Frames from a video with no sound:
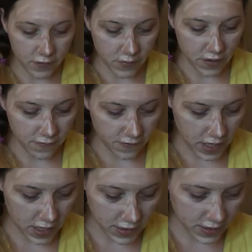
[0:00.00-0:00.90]
of my
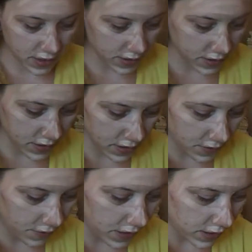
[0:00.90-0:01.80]
face and see
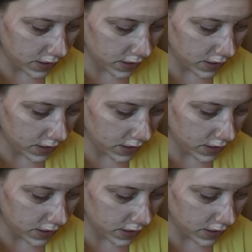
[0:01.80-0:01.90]
if I